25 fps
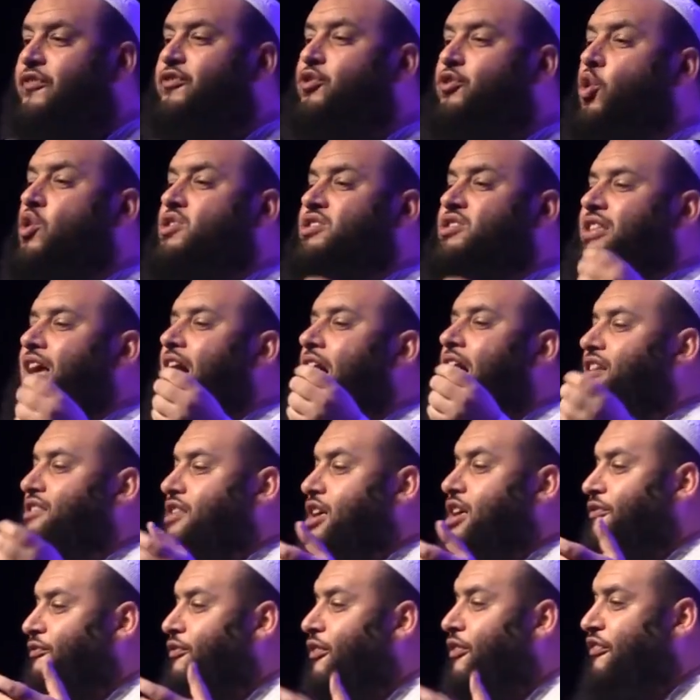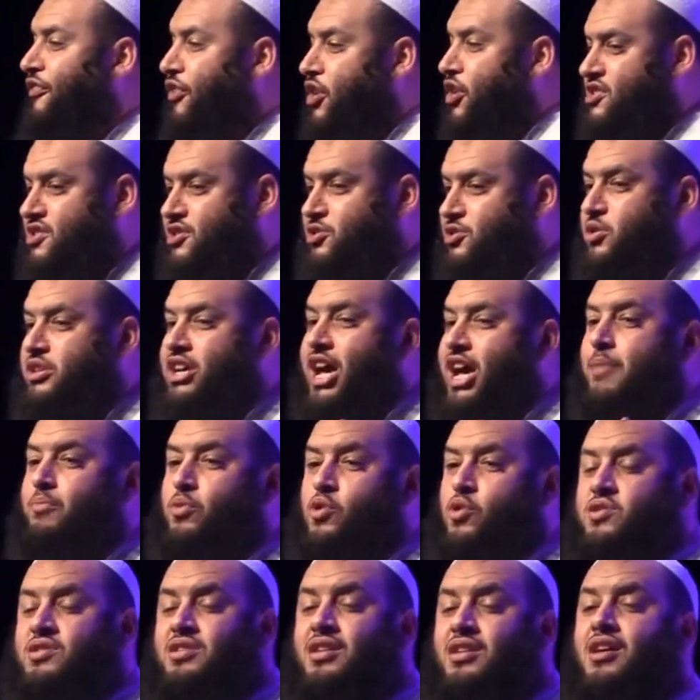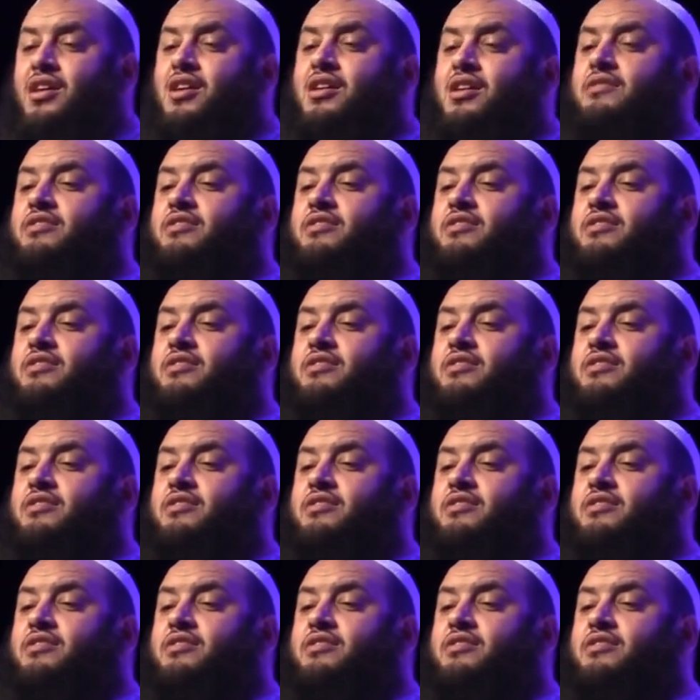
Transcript: Of course, the hadith refers to camels.